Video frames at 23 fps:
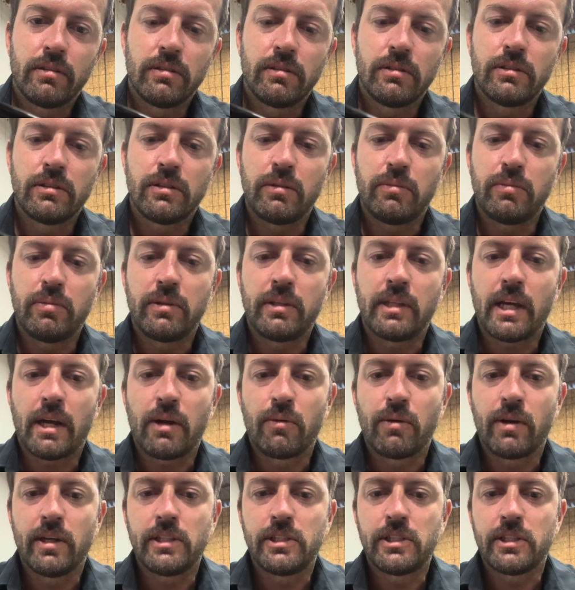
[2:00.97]
So you put that
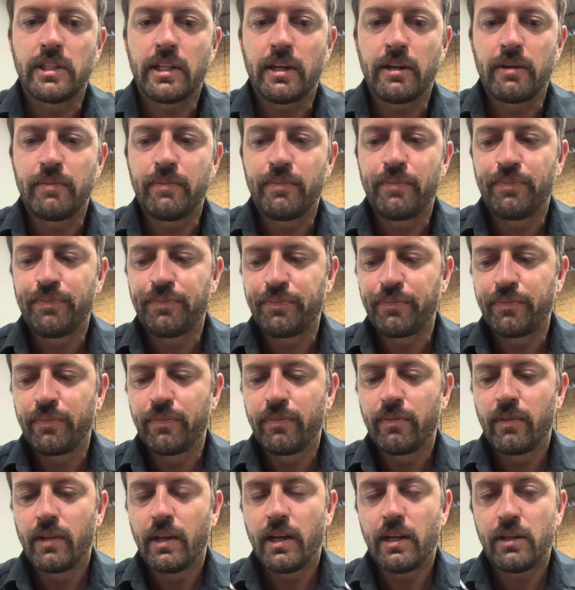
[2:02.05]
wrench there.
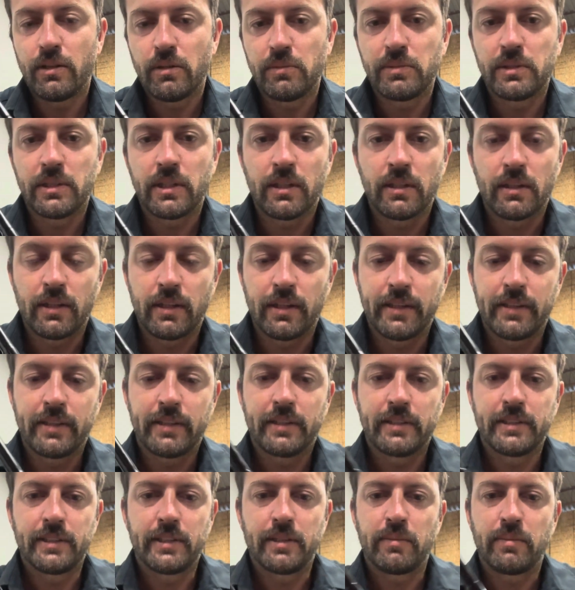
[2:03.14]
I know I'm saying a lot of
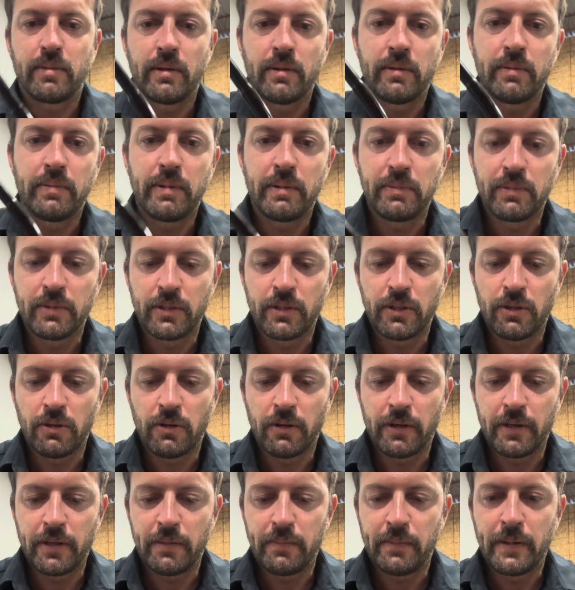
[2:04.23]
things that probably people know
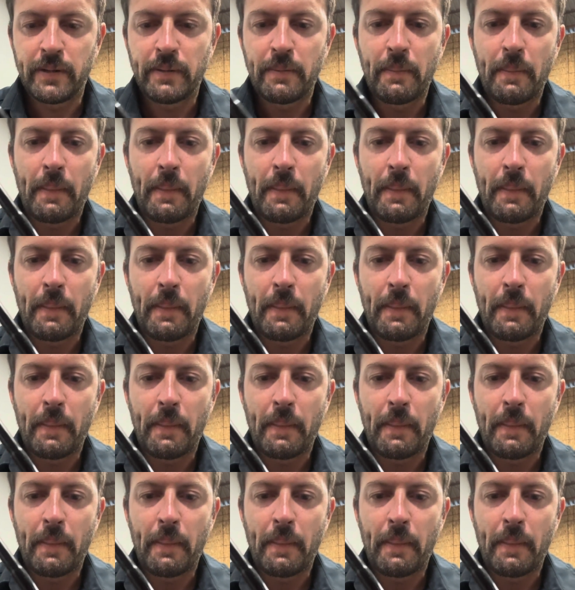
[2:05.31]
already, but